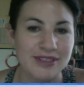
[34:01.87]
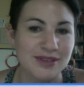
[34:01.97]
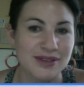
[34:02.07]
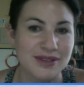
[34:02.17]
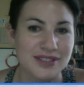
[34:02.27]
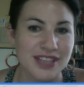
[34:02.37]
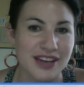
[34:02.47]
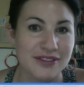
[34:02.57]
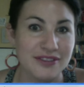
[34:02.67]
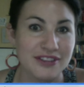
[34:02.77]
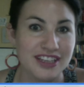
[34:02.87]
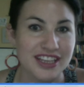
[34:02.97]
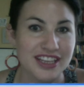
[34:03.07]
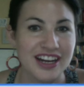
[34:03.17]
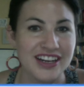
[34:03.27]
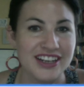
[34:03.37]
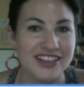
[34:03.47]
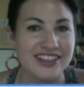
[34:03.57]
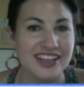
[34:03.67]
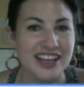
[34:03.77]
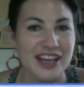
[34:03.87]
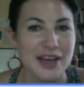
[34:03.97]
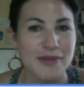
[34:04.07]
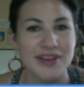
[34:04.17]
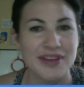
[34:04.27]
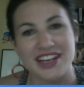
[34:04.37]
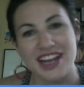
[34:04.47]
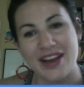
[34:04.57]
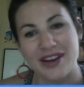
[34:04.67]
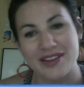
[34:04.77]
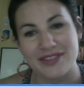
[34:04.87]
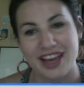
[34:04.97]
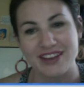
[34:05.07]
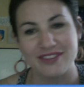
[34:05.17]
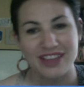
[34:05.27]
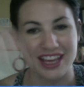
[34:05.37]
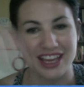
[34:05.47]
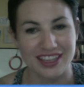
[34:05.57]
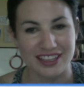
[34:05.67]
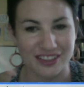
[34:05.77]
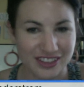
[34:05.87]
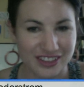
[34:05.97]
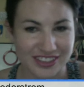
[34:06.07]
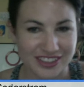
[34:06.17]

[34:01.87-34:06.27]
me, it was like really hard. But then now I've kind of like learned